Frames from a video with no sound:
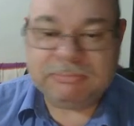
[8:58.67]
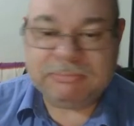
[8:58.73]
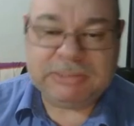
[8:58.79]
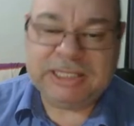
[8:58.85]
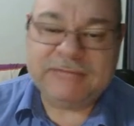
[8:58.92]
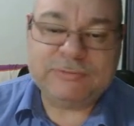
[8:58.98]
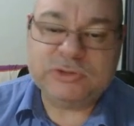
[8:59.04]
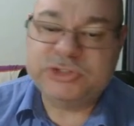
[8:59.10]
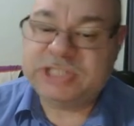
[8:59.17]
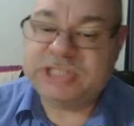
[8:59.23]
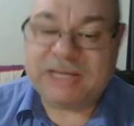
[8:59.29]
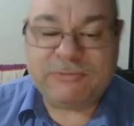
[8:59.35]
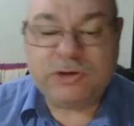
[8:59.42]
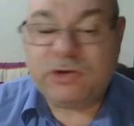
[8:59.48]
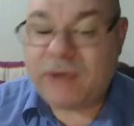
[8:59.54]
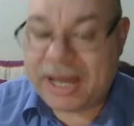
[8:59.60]
level
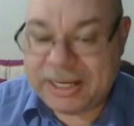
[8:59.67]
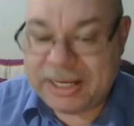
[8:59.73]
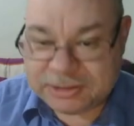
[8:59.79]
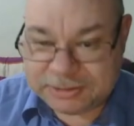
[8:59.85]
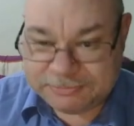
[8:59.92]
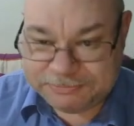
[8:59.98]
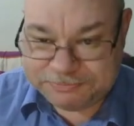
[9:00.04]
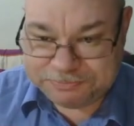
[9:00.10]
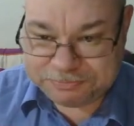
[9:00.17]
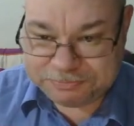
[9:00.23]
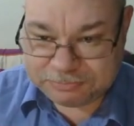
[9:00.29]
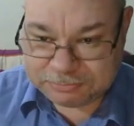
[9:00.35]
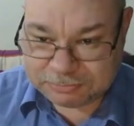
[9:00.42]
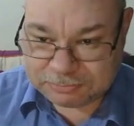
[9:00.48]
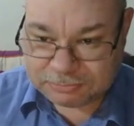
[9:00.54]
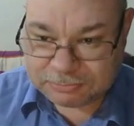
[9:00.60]
7 or 8,
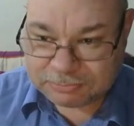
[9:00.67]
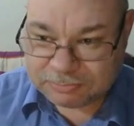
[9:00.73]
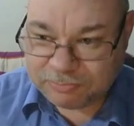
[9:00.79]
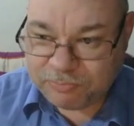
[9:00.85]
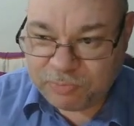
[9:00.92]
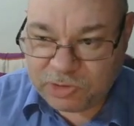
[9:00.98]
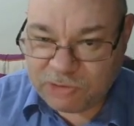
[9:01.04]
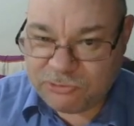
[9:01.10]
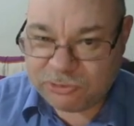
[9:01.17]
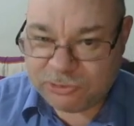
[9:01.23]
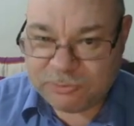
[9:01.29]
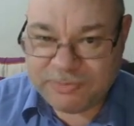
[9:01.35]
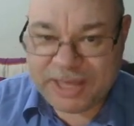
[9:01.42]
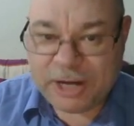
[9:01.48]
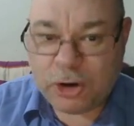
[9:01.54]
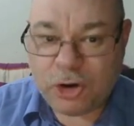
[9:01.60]

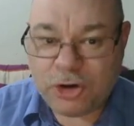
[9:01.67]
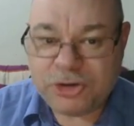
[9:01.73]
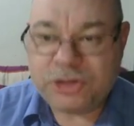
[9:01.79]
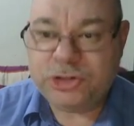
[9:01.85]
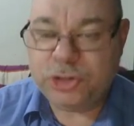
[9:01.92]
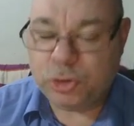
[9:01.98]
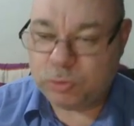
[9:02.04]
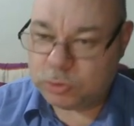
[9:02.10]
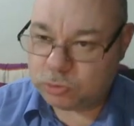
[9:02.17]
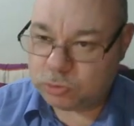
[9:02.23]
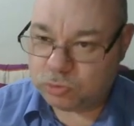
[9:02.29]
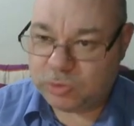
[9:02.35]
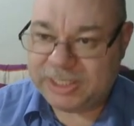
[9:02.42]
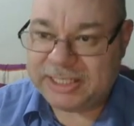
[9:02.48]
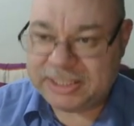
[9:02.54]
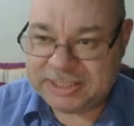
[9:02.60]
from then on, you will
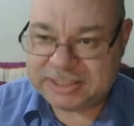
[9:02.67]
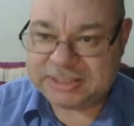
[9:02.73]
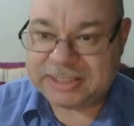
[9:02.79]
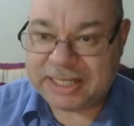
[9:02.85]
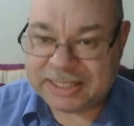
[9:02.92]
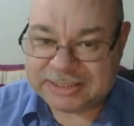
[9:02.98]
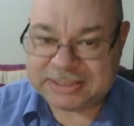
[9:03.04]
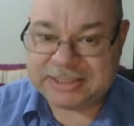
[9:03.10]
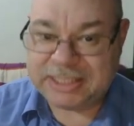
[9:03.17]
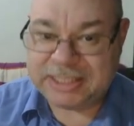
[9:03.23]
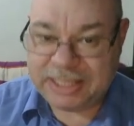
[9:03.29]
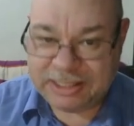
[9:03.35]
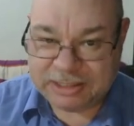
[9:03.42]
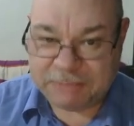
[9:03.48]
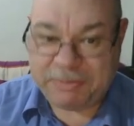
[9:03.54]
really start seeing the